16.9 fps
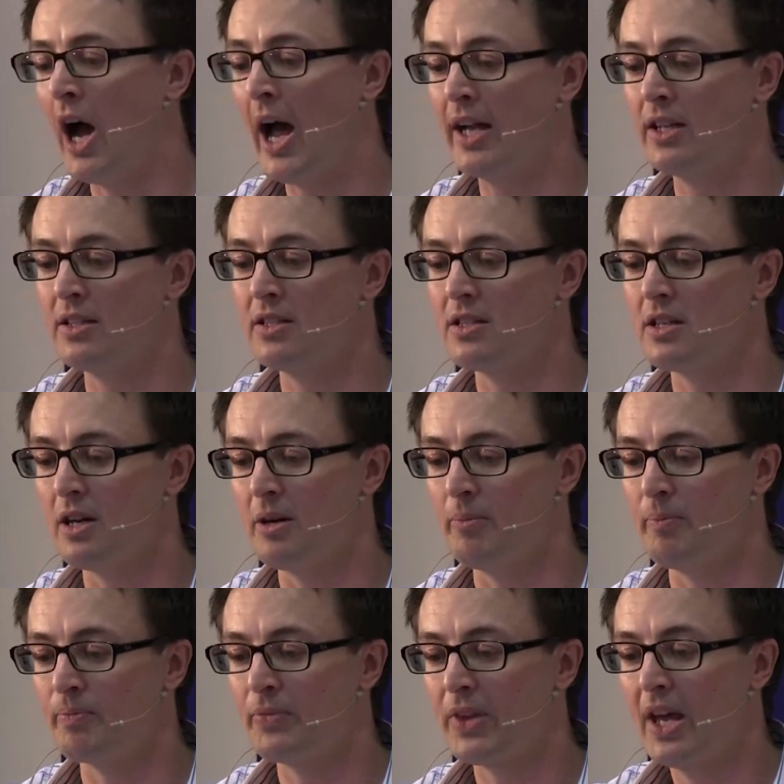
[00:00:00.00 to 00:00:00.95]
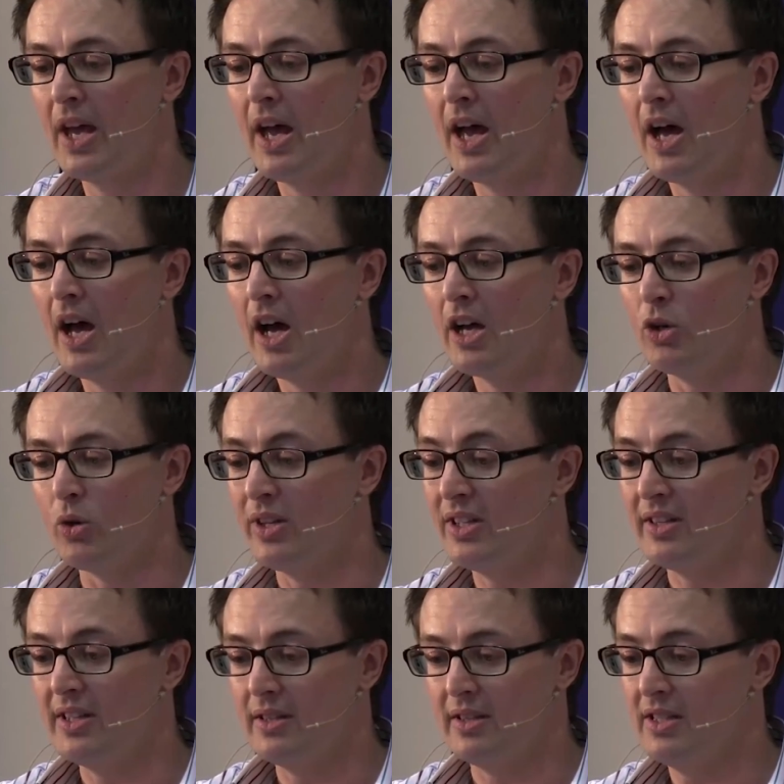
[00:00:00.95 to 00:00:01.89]
And um, you know,
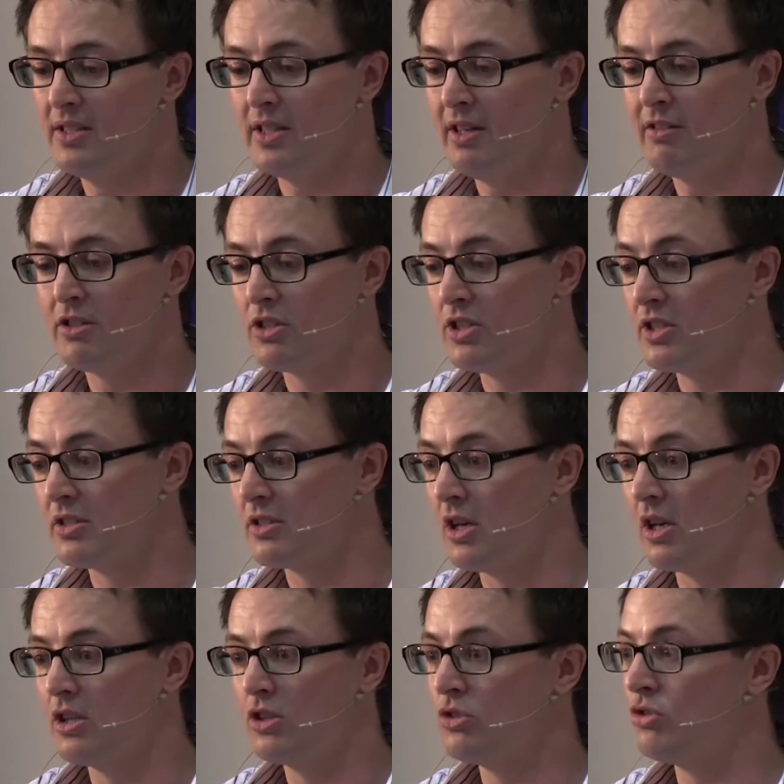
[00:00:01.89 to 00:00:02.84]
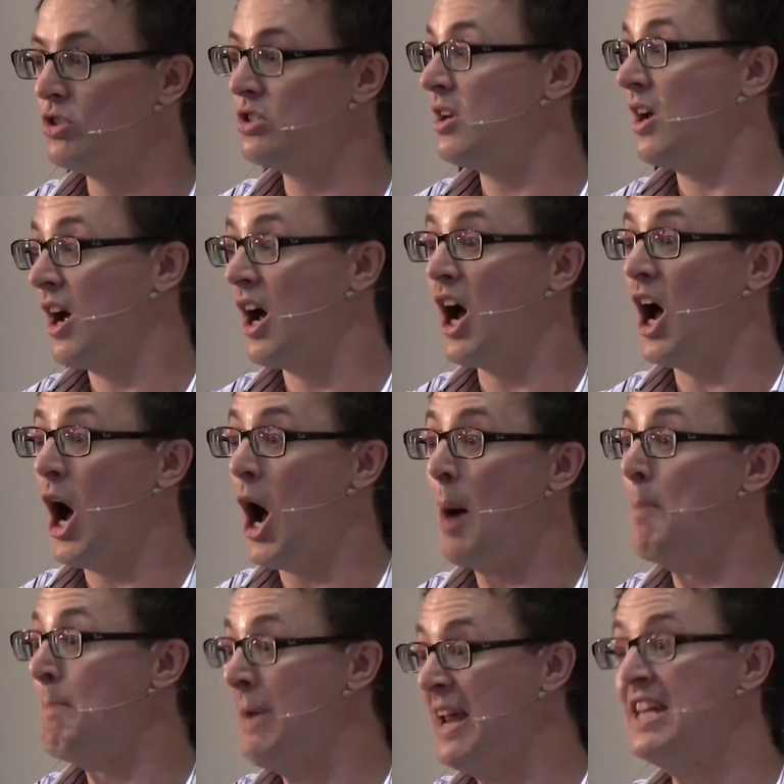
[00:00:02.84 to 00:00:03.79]
the, the, these theories are just, just
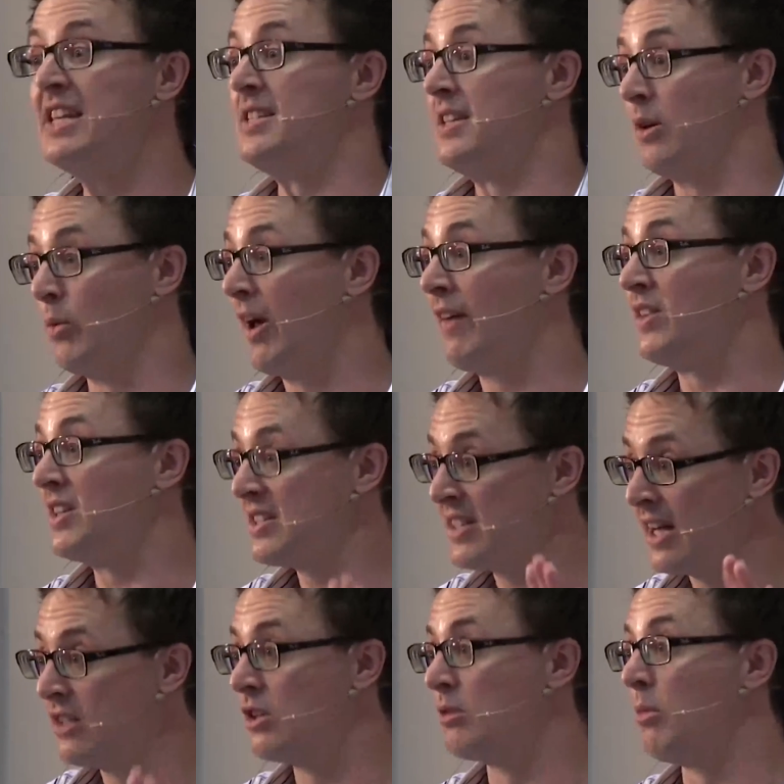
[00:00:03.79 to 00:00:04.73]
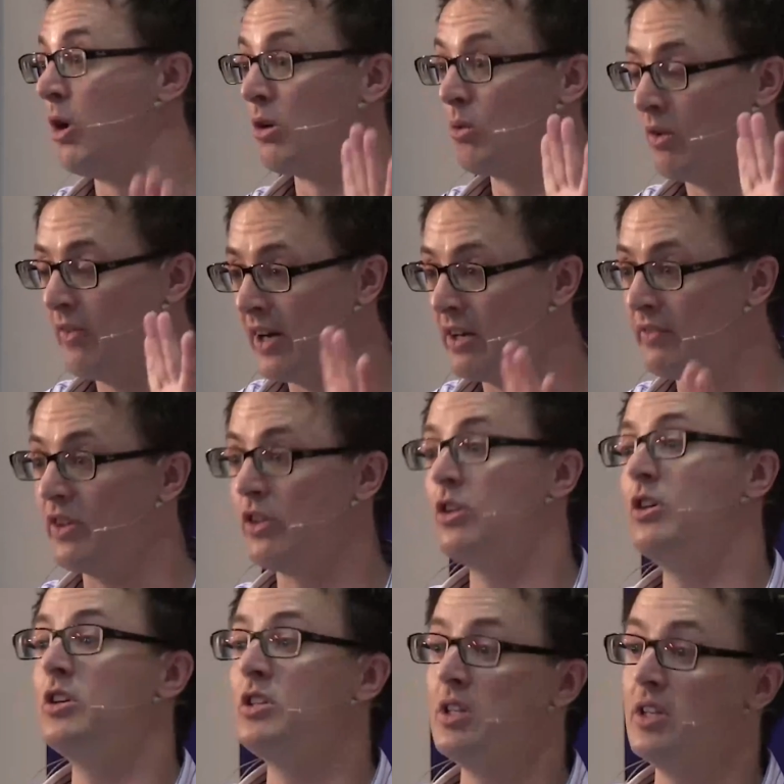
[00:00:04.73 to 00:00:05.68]
amazing. We have the standard model, we've had it for
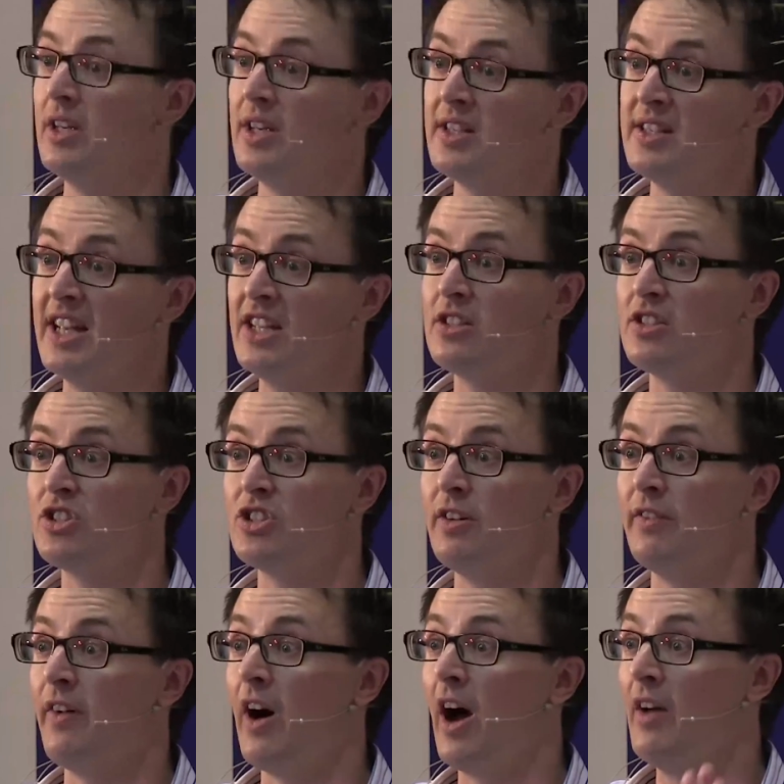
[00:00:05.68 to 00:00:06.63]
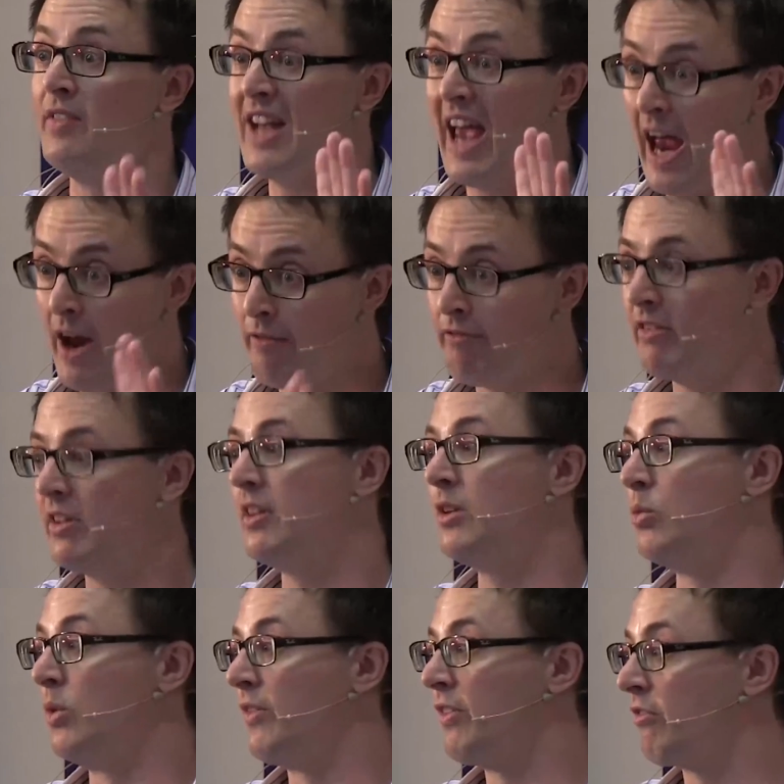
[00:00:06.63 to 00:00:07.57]
thirty years. It's survived
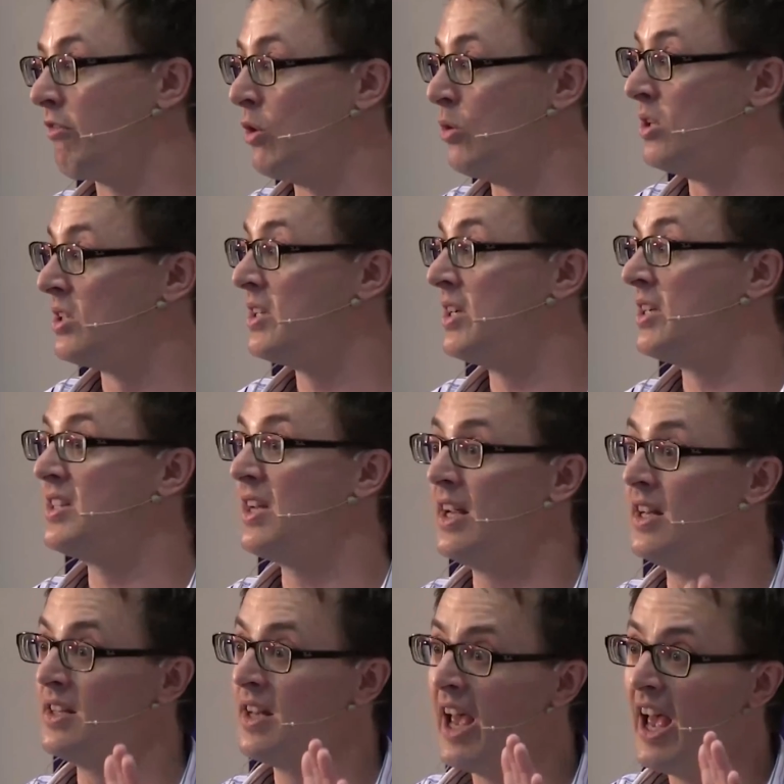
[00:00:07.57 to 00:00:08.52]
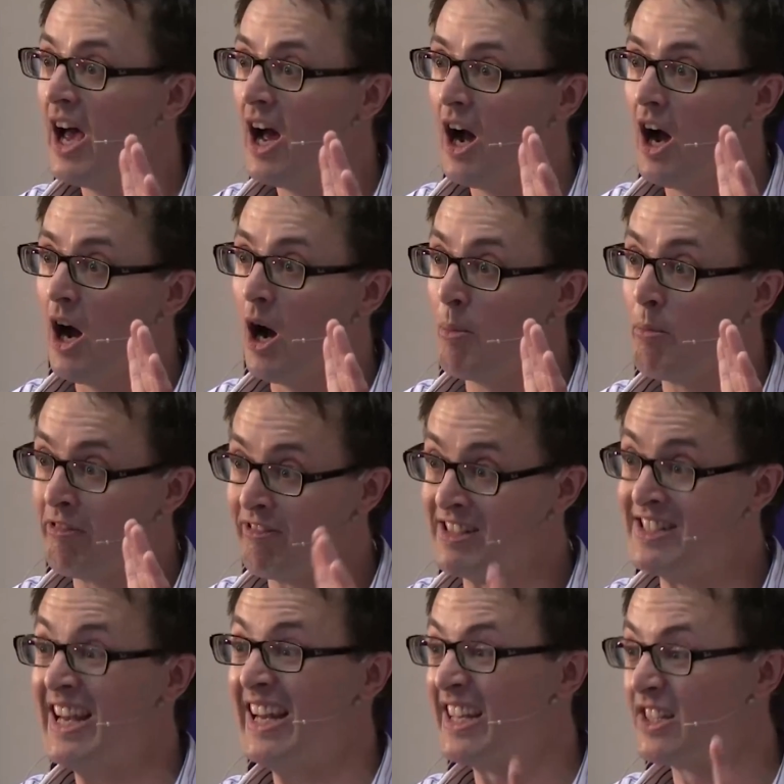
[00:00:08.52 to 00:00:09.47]
everything we've thrown at it. It uh,
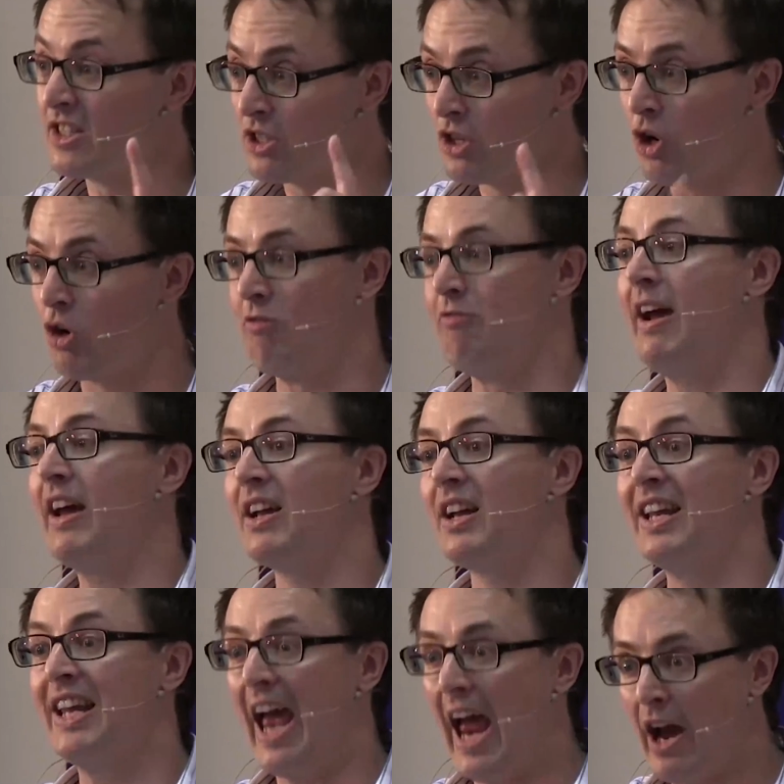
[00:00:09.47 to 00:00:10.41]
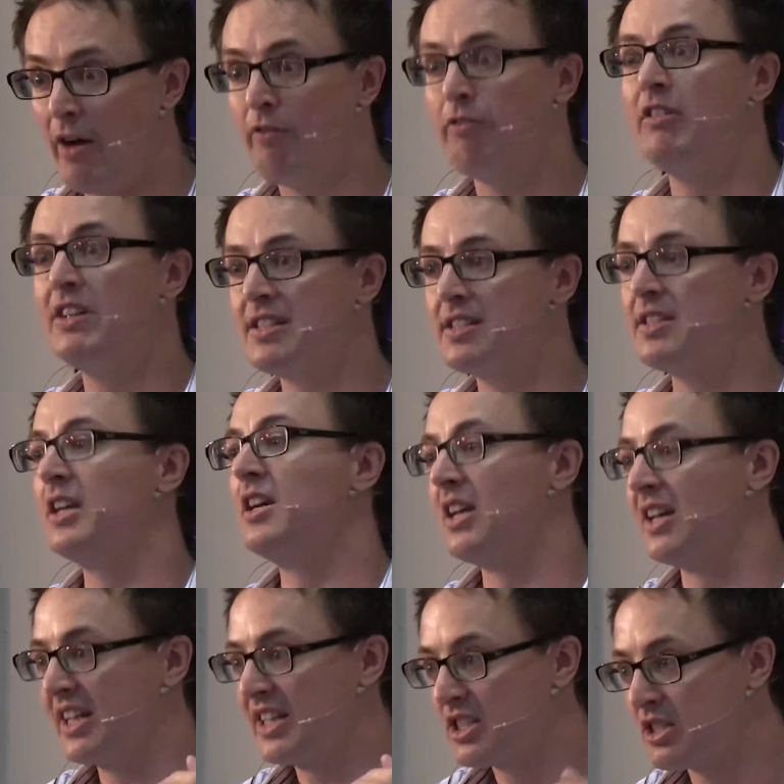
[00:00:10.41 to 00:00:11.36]
predicts correctly every
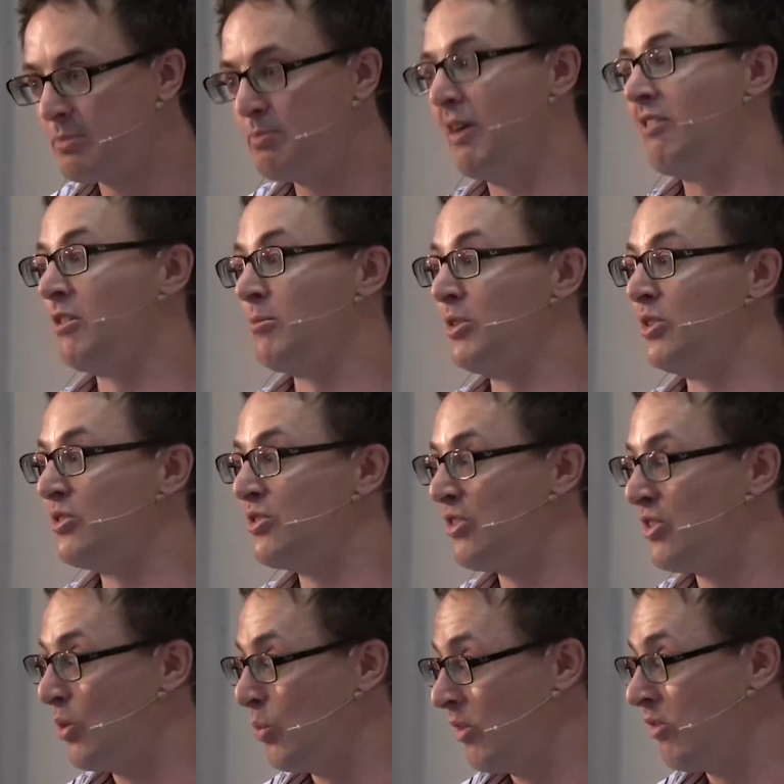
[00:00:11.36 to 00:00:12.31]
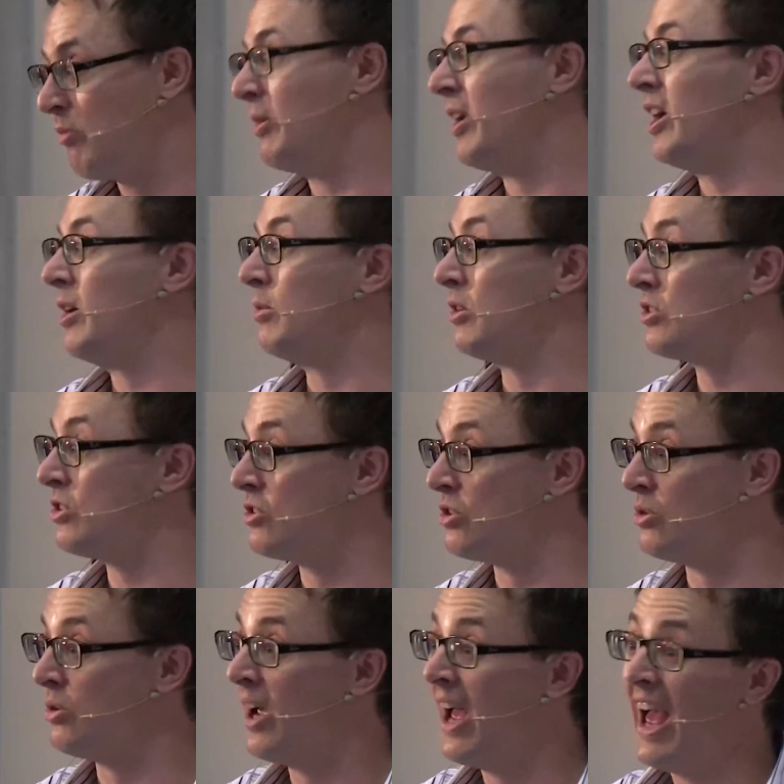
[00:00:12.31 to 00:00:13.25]
single experiment that we've been able to
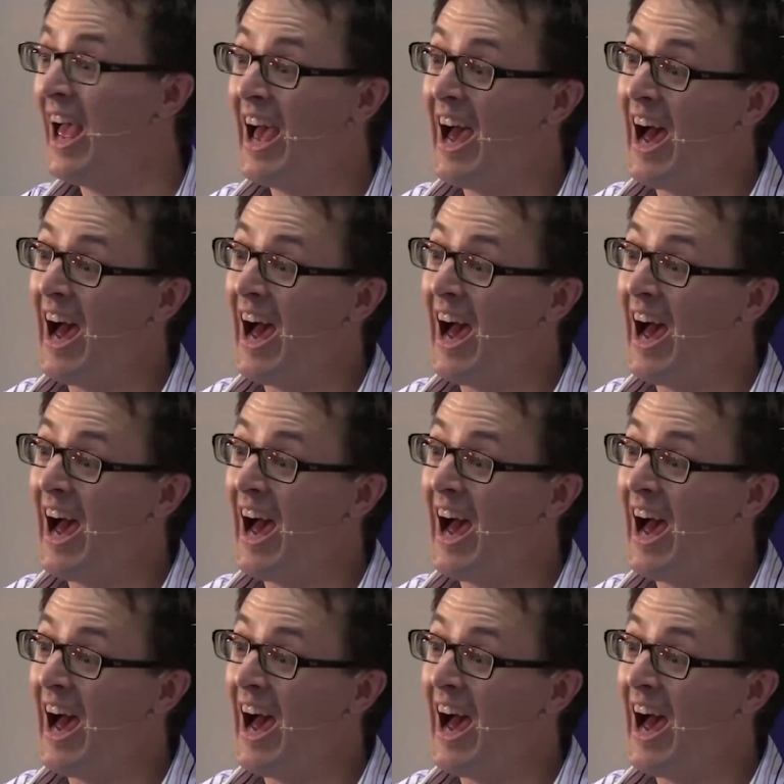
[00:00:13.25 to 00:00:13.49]
do,